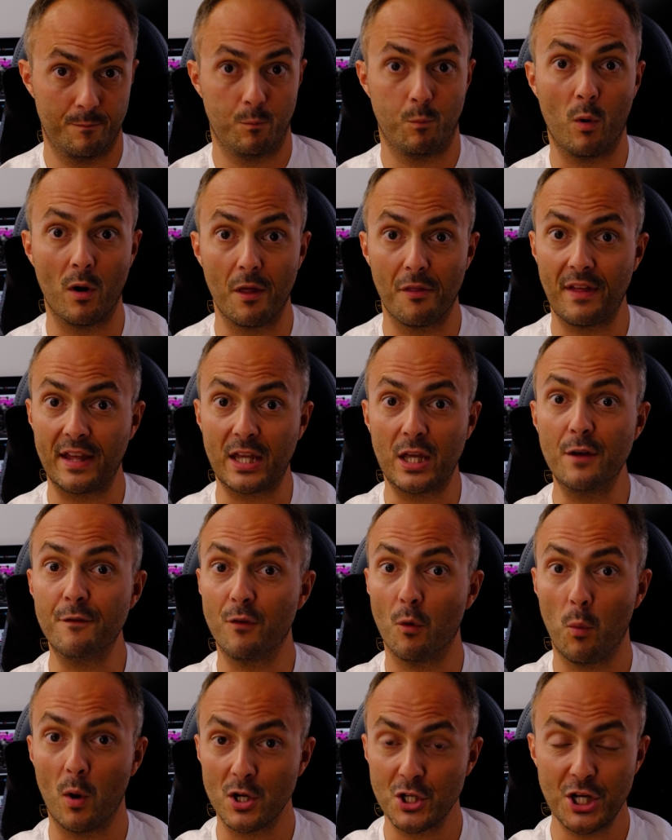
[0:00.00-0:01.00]
Well, thank you
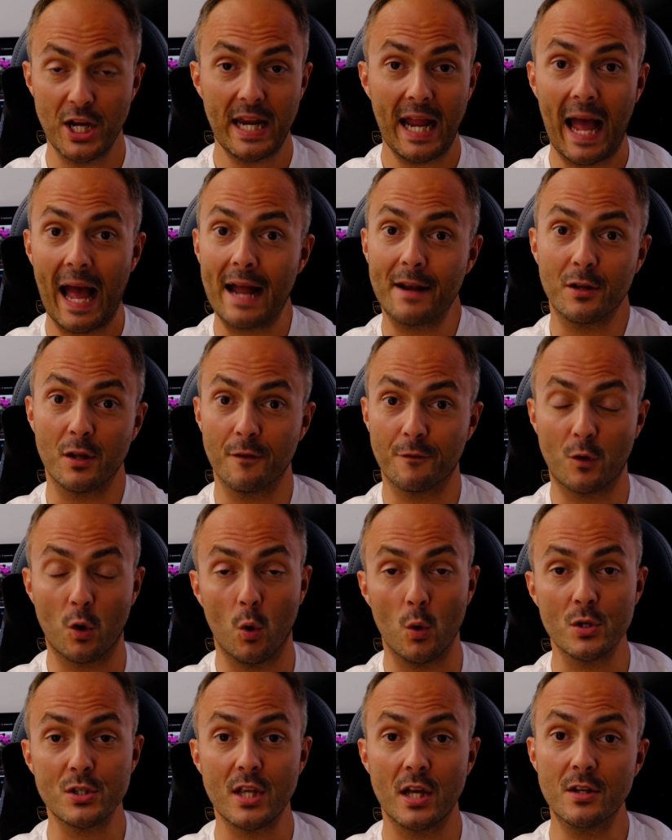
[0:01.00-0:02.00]
for watching, and of
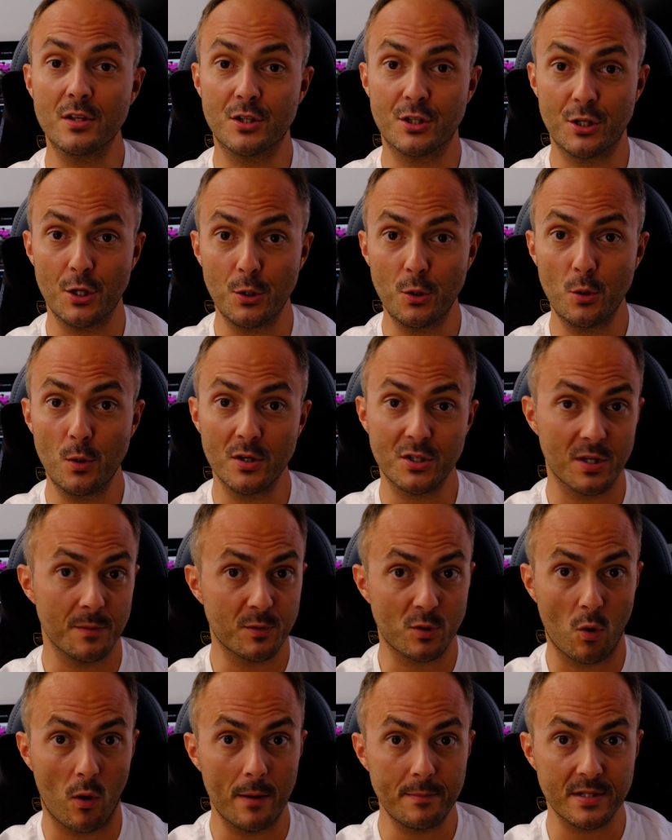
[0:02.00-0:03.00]
course do
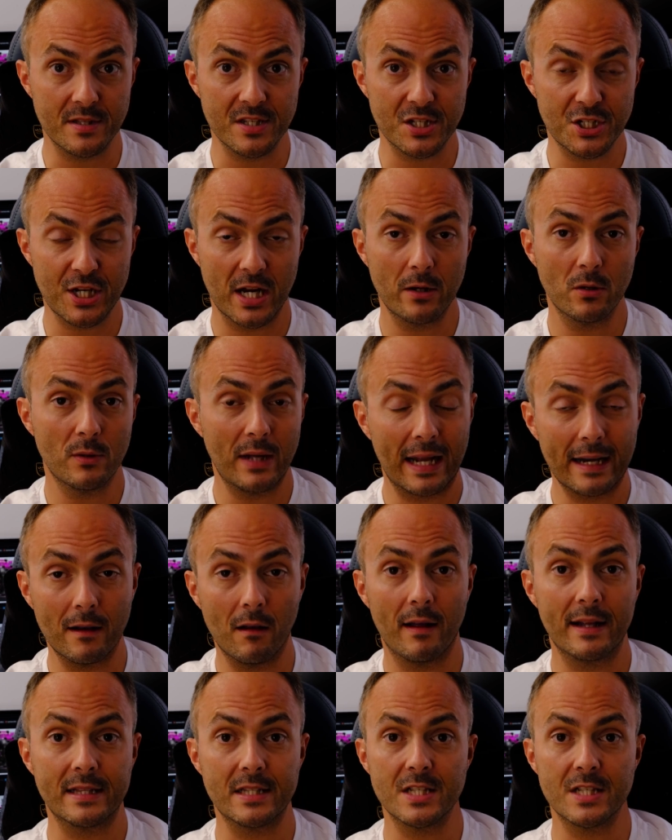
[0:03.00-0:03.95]
subscribe to this channel and like